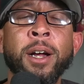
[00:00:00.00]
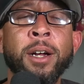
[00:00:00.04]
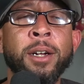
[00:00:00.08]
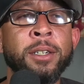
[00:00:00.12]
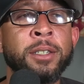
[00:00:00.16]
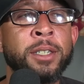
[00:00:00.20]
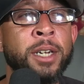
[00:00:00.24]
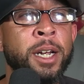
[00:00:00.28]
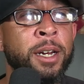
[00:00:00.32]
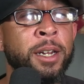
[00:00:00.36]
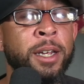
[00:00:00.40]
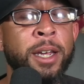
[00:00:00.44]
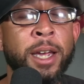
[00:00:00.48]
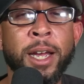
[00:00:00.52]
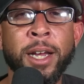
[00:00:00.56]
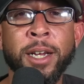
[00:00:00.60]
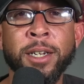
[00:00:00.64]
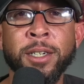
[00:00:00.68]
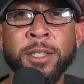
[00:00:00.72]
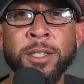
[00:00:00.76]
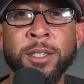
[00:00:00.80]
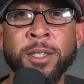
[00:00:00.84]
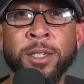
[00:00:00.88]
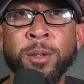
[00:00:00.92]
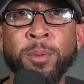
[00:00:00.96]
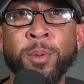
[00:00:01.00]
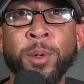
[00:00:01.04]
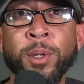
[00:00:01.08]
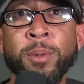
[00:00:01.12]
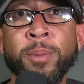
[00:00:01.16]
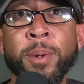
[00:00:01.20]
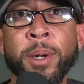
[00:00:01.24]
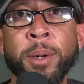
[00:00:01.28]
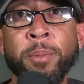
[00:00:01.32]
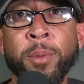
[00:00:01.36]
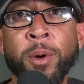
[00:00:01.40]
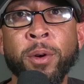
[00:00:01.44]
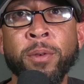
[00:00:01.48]
Johnny Cage is supposed to be
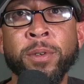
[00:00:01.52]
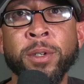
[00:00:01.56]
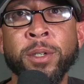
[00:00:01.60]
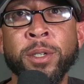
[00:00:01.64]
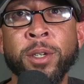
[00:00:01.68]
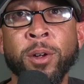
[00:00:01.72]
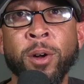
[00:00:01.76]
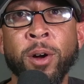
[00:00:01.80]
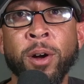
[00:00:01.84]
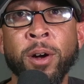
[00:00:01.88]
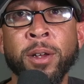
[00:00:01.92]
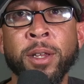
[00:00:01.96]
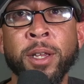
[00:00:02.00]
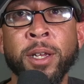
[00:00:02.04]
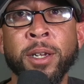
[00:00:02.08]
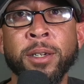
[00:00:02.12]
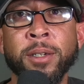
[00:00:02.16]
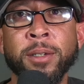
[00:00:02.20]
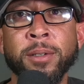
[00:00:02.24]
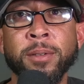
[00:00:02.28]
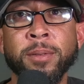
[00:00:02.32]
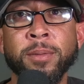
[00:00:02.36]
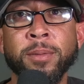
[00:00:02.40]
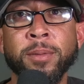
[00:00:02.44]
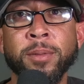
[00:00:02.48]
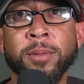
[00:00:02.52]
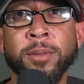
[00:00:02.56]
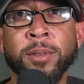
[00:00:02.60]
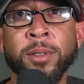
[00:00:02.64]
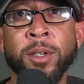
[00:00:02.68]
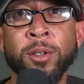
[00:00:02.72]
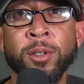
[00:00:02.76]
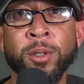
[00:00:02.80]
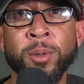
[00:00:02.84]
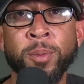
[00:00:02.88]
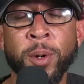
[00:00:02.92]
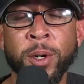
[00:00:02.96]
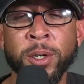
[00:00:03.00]
a movie star that
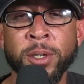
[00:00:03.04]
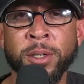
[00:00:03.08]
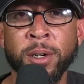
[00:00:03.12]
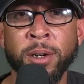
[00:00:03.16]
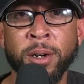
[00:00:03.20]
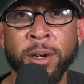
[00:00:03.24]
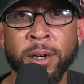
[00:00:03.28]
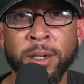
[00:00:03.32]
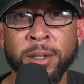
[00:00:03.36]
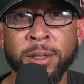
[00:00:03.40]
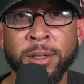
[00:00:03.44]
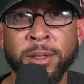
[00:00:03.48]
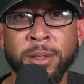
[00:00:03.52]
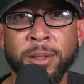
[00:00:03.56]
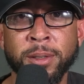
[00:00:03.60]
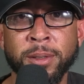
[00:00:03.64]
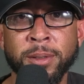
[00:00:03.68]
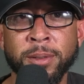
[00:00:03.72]
knows martial arts.